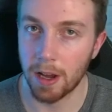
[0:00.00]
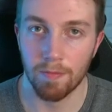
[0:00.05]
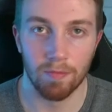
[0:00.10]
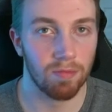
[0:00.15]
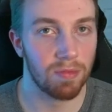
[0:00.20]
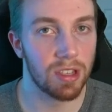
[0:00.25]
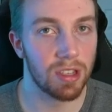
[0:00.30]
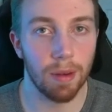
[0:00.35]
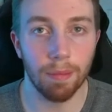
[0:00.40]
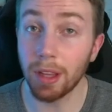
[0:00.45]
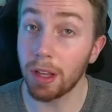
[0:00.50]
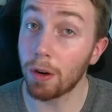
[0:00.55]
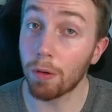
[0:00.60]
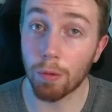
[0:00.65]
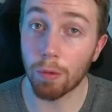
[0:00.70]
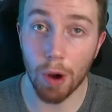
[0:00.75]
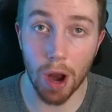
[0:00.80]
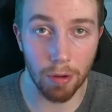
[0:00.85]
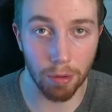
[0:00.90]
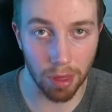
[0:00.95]
something
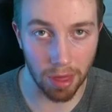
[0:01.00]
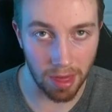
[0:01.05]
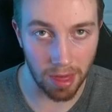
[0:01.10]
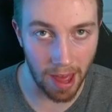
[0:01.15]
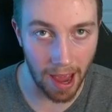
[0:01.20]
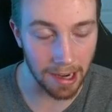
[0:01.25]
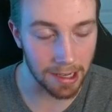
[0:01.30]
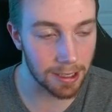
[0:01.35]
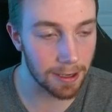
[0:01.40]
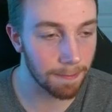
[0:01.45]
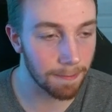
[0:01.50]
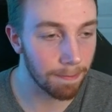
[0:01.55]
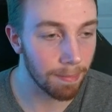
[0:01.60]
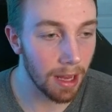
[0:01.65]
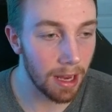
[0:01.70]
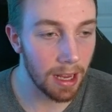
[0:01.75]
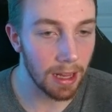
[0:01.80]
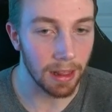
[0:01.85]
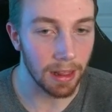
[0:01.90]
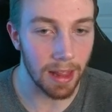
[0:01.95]
around
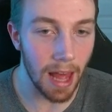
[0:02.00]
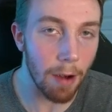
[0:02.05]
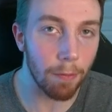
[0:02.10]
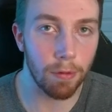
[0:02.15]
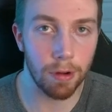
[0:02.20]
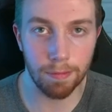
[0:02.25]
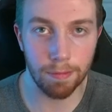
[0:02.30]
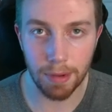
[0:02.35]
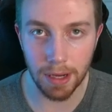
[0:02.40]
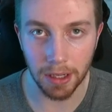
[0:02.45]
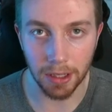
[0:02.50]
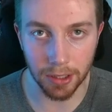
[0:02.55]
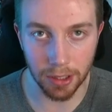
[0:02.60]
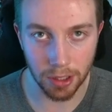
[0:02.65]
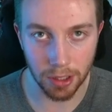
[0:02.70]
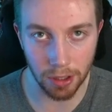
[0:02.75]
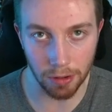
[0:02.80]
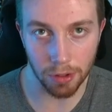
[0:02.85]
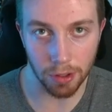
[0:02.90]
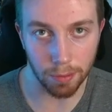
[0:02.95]
that would be
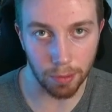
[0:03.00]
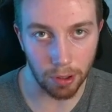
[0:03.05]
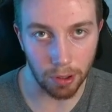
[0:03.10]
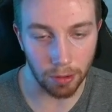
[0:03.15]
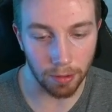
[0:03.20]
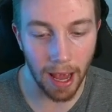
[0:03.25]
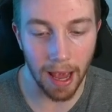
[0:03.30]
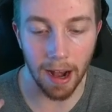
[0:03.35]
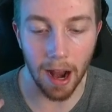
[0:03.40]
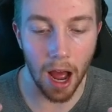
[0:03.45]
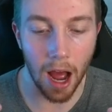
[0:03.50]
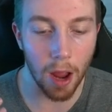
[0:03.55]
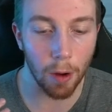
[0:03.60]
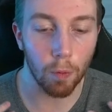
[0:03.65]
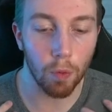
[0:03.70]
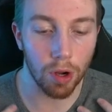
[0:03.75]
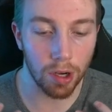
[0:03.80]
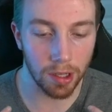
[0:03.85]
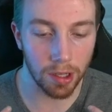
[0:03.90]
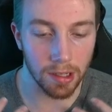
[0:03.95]
excusable. And I
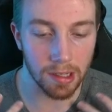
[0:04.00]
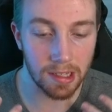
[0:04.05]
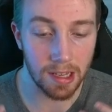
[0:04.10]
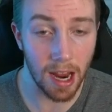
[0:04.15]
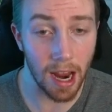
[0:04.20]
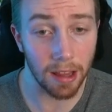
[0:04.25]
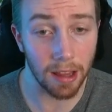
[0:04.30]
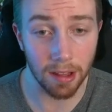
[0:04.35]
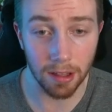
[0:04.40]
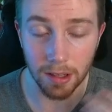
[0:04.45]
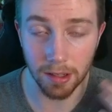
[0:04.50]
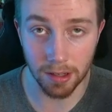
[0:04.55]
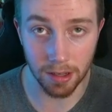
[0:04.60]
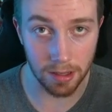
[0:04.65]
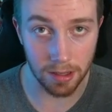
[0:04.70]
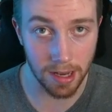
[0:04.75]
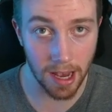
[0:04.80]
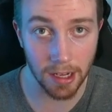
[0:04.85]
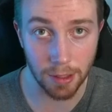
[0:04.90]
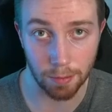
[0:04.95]
wouldn't say that this is
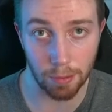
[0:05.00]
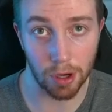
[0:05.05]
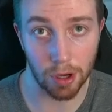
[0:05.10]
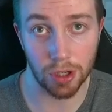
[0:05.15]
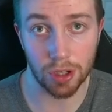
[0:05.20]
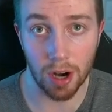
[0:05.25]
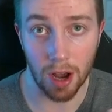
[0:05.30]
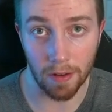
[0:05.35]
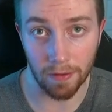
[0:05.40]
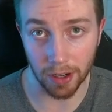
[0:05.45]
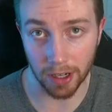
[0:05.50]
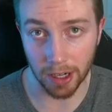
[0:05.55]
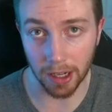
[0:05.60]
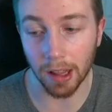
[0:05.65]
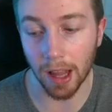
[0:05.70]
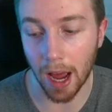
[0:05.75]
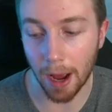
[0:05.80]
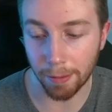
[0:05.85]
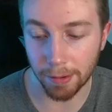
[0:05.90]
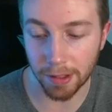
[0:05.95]
as much of a
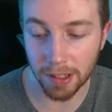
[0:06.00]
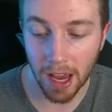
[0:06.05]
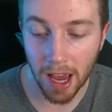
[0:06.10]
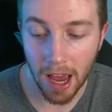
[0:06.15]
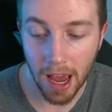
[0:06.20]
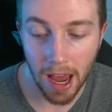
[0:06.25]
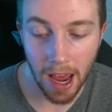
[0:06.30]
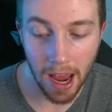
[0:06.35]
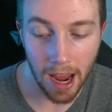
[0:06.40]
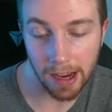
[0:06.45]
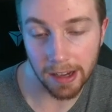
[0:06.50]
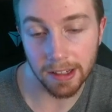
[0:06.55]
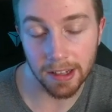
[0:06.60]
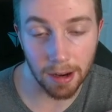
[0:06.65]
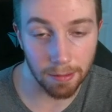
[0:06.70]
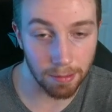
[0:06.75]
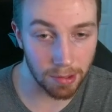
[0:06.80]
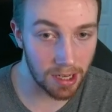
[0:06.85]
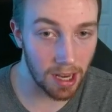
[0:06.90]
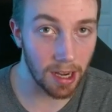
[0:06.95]
collapse as
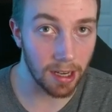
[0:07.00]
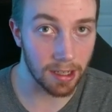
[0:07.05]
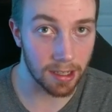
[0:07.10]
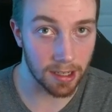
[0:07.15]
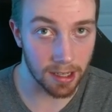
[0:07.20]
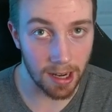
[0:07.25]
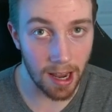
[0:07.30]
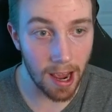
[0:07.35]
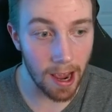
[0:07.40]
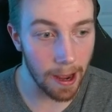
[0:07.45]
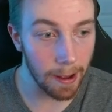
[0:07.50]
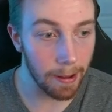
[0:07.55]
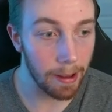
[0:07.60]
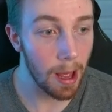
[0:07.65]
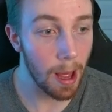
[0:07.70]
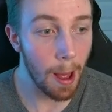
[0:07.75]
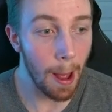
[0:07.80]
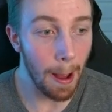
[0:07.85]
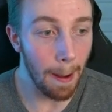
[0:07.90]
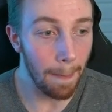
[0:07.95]
I'm saying today.
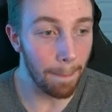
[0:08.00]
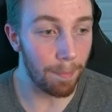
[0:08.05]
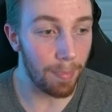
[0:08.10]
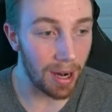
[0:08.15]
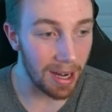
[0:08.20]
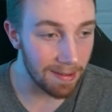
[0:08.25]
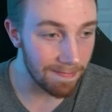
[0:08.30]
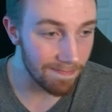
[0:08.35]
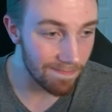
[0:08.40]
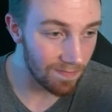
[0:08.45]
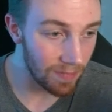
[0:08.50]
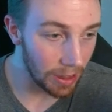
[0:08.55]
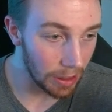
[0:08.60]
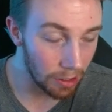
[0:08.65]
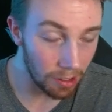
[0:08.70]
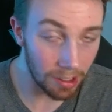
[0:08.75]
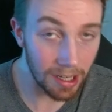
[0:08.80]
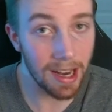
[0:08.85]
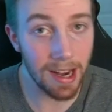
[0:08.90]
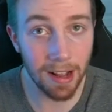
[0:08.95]
But
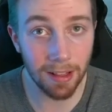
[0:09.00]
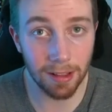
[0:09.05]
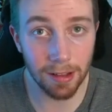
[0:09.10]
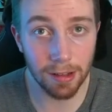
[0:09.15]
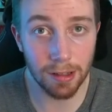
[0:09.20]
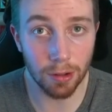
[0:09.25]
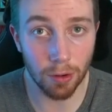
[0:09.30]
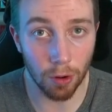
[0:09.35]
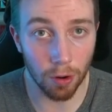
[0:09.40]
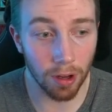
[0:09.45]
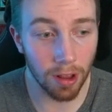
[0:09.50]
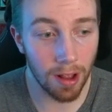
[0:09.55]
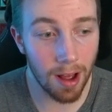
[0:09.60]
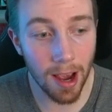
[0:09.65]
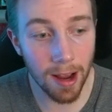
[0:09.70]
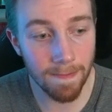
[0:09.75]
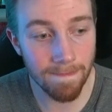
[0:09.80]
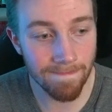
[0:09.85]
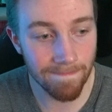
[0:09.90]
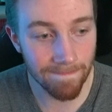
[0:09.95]
looking at the
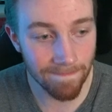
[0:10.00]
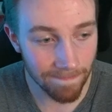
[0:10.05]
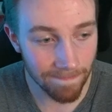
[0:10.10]
scoreline,